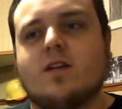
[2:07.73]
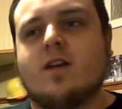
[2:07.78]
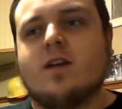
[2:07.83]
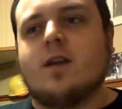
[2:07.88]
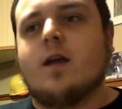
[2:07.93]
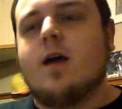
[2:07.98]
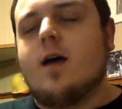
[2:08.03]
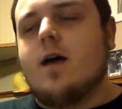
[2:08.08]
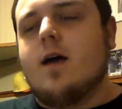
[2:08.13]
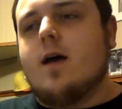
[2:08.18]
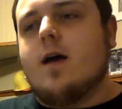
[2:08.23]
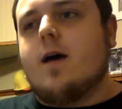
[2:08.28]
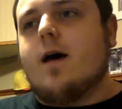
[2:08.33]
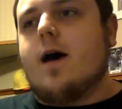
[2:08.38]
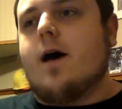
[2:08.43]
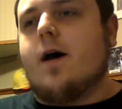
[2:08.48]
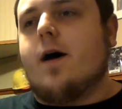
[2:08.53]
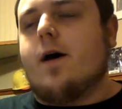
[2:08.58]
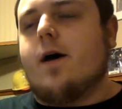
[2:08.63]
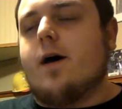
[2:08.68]
did,
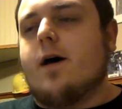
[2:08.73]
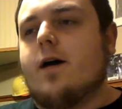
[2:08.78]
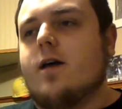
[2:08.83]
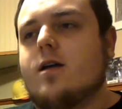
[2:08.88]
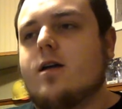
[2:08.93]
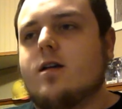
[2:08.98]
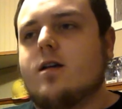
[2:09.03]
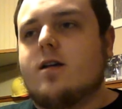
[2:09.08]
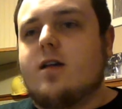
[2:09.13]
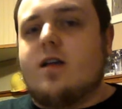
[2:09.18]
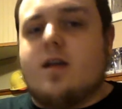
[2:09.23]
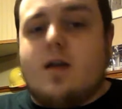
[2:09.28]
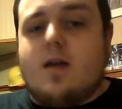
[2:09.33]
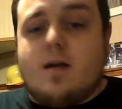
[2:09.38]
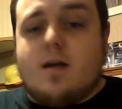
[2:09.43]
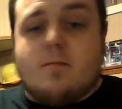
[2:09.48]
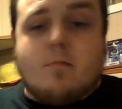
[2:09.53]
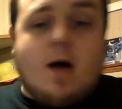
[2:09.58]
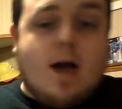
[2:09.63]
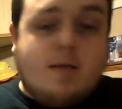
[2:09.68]

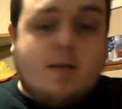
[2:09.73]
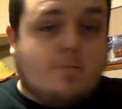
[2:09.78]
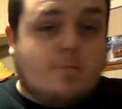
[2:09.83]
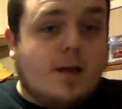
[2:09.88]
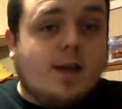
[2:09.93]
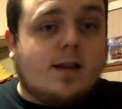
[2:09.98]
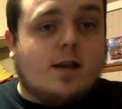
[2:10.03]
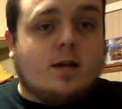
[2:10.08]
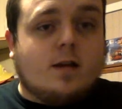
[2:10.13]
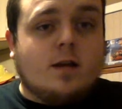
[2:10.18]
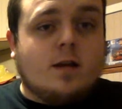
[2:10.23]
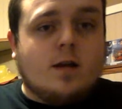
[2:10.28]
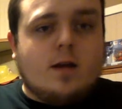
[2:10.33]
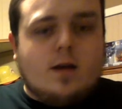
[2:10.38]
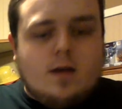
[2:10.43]
in my opinion.